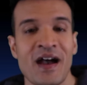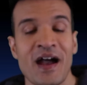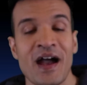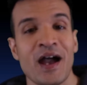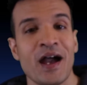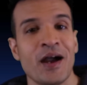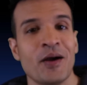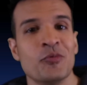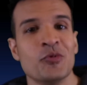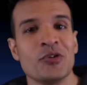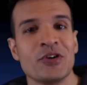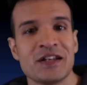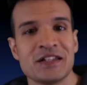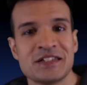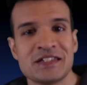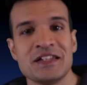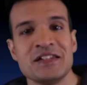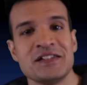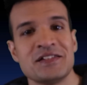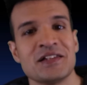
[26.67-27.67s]
We'll
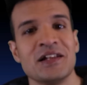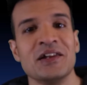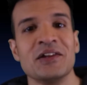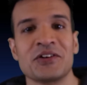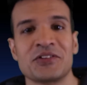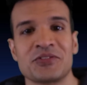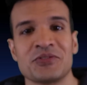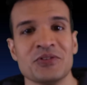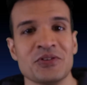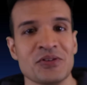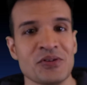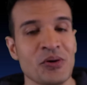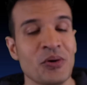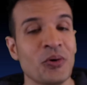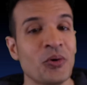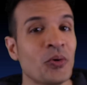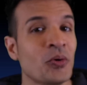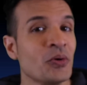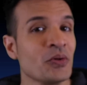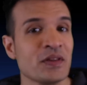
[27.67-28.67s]
continue to look through
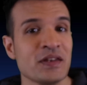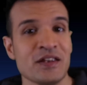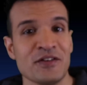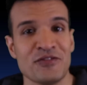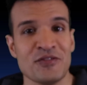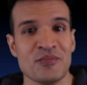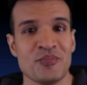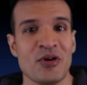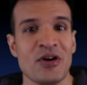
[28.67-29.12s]
all the different